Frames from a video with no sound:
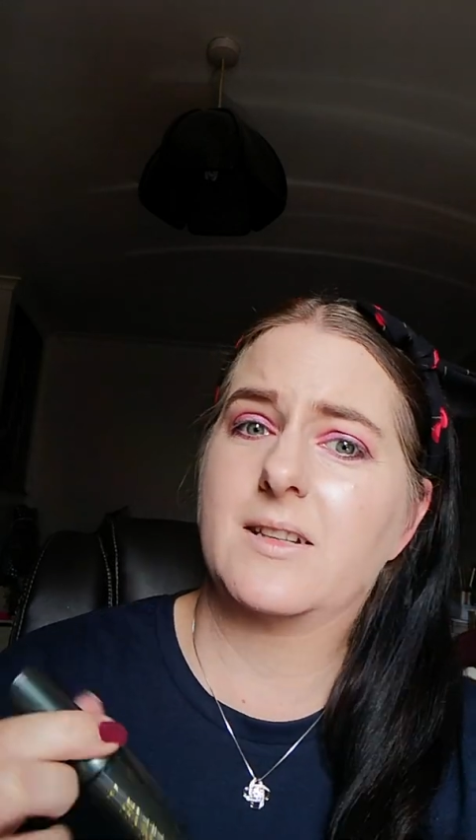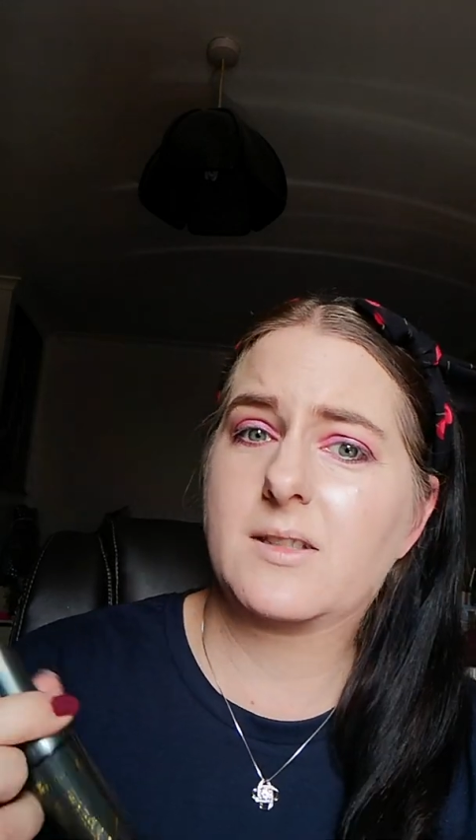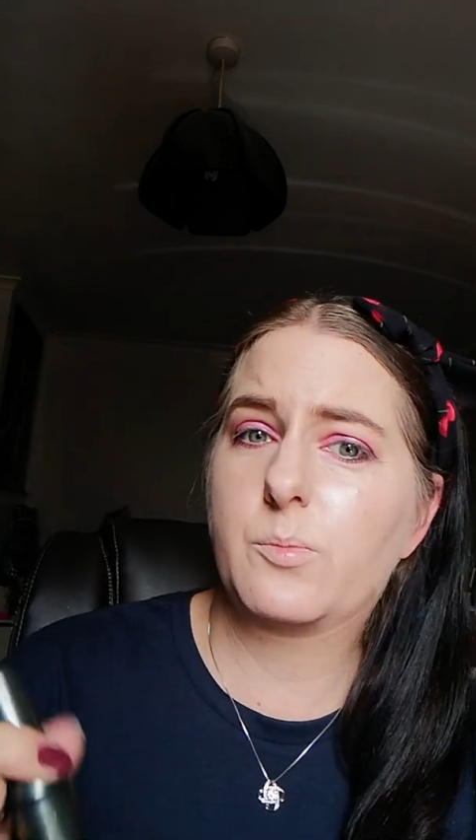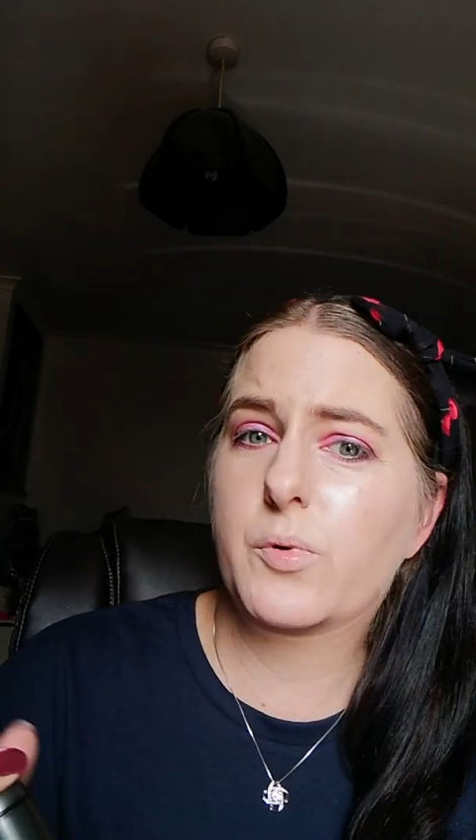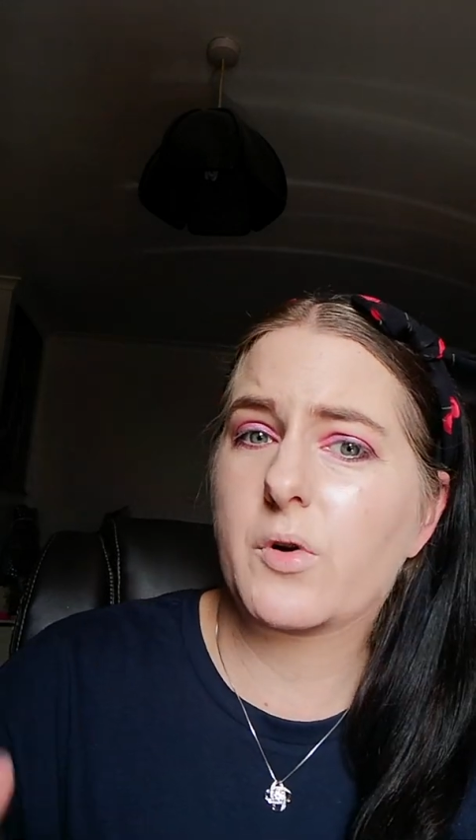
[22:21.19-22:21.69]

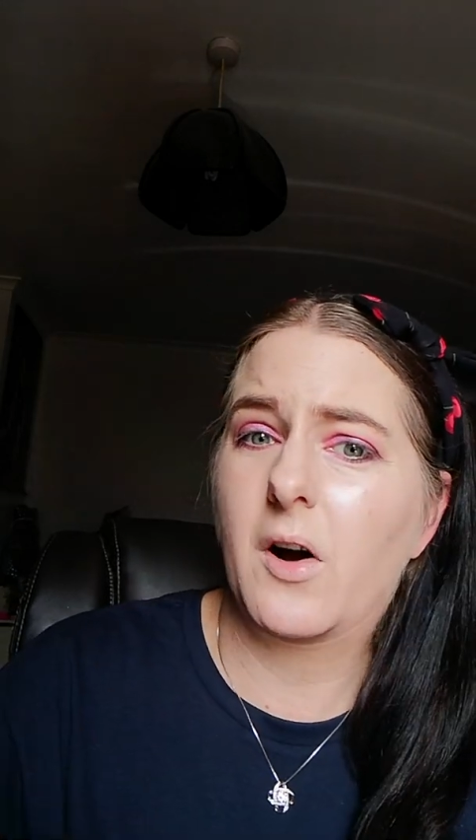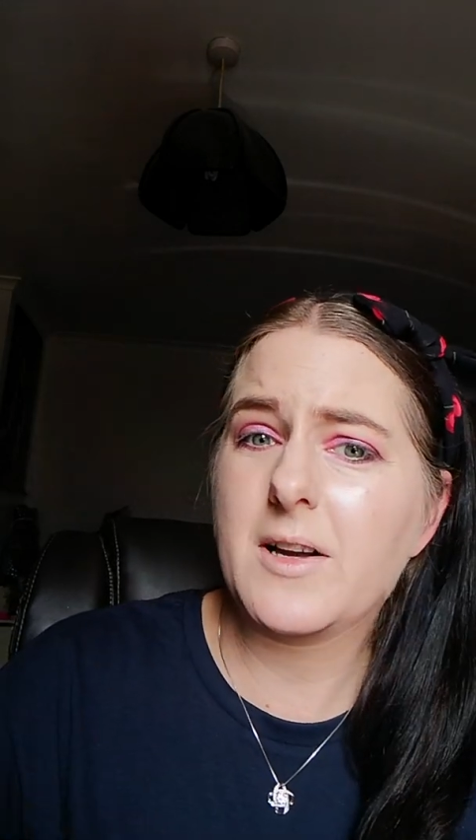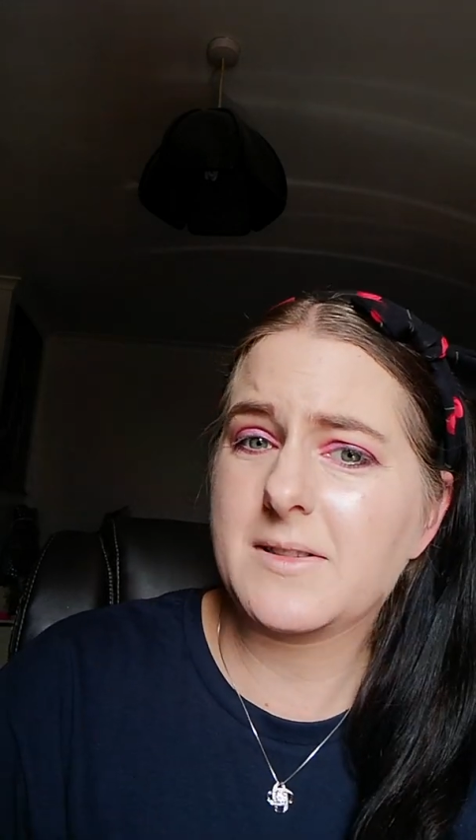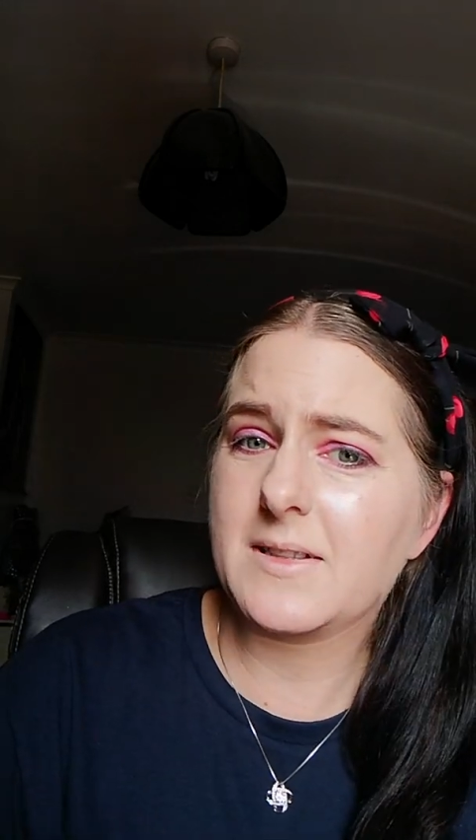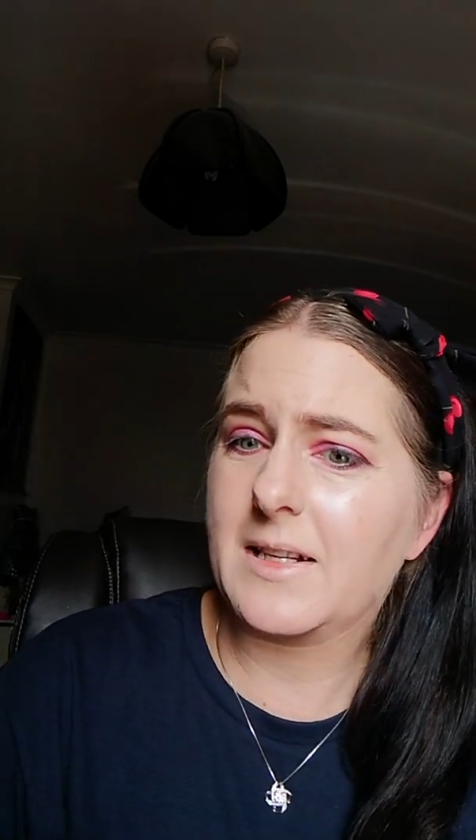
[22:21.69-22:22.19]

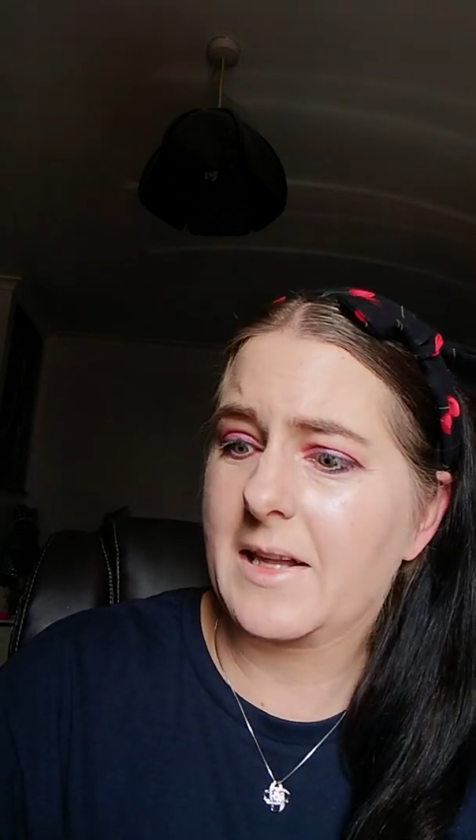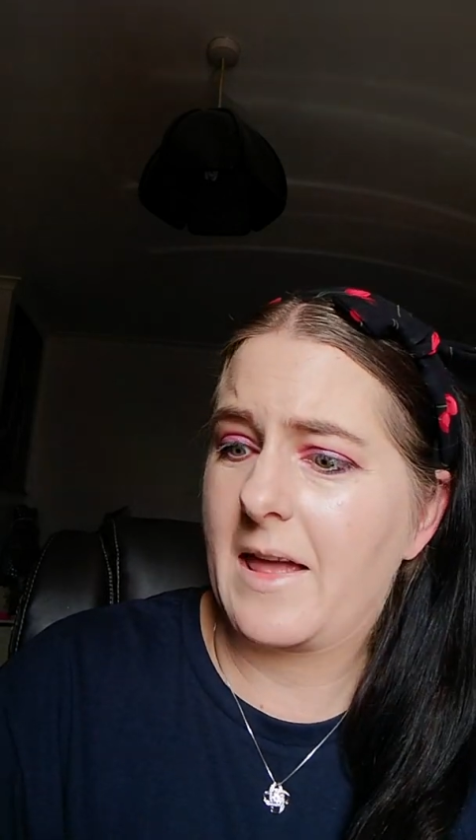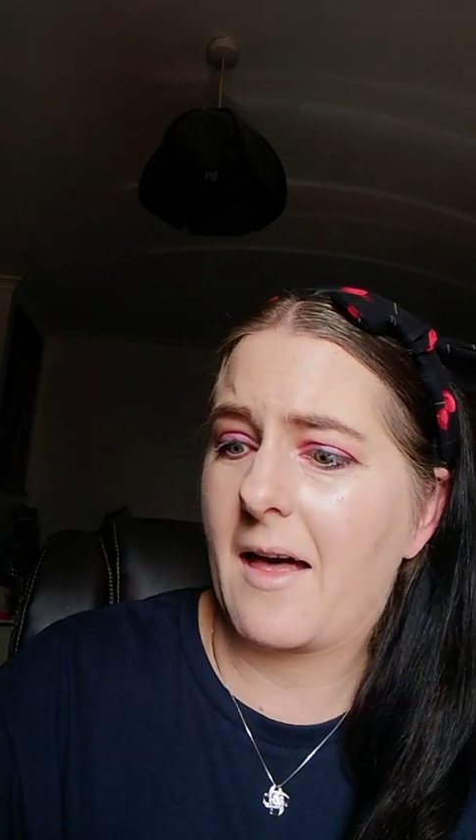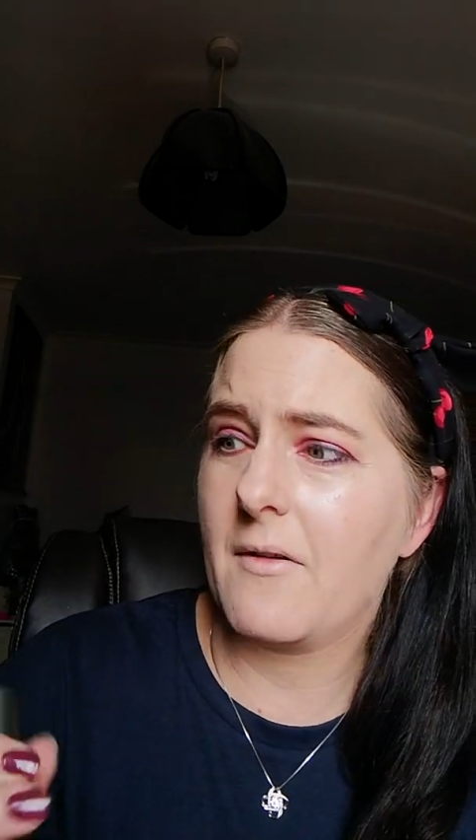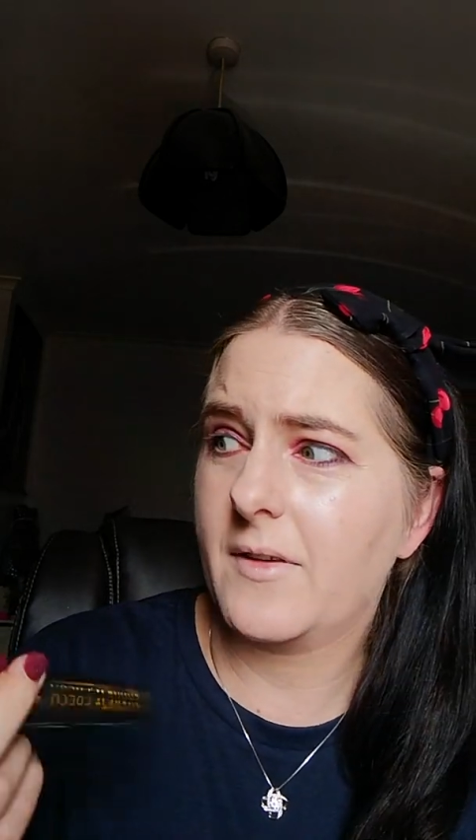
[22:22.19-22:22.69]
surprisingly
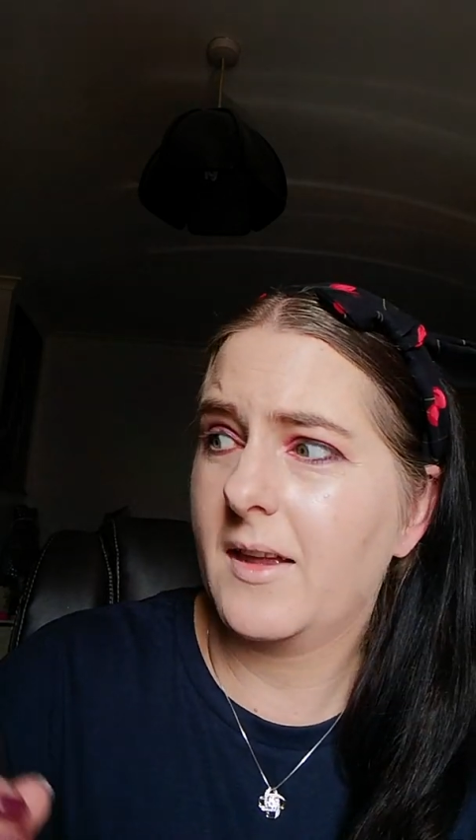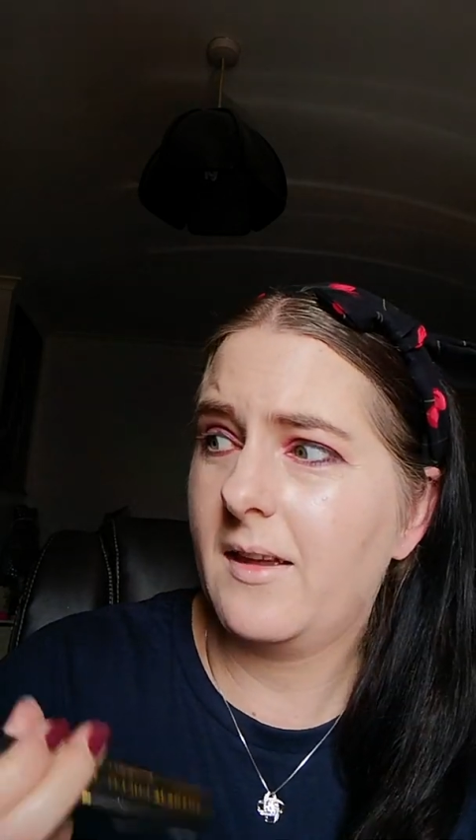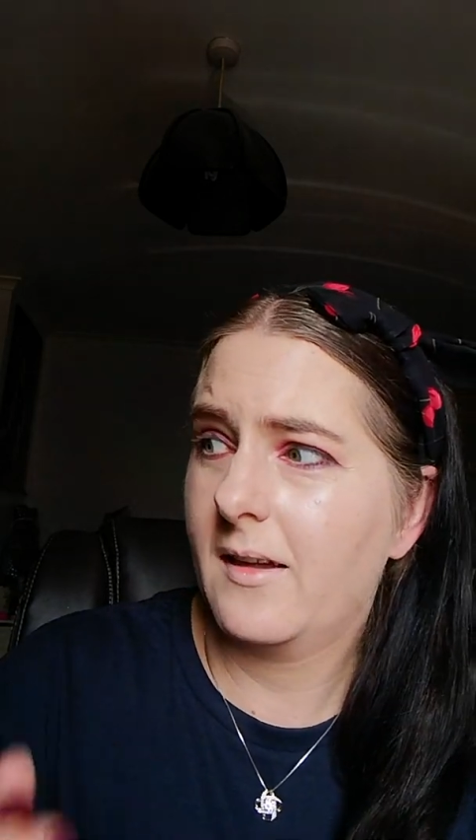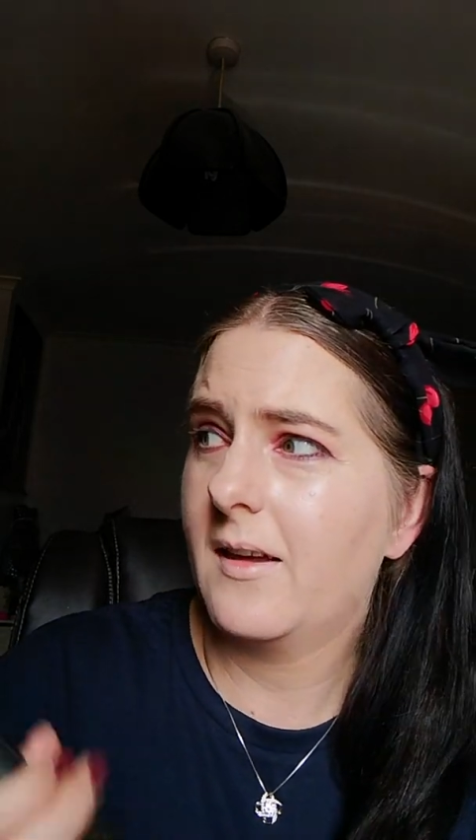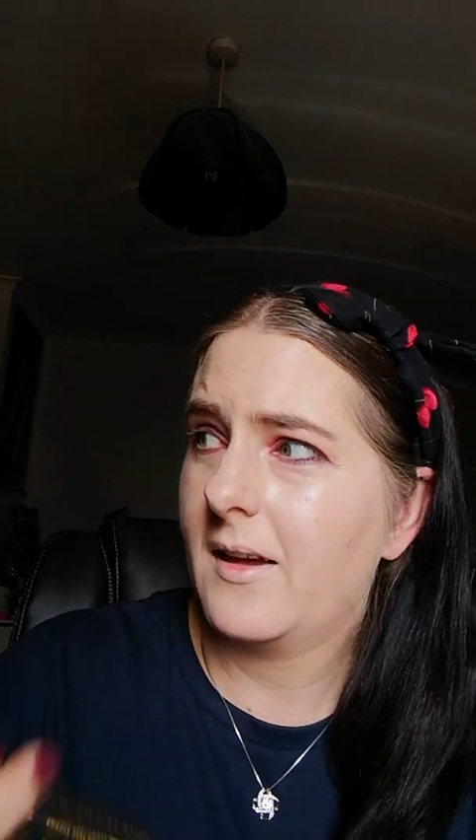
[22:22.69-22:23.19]
heavy.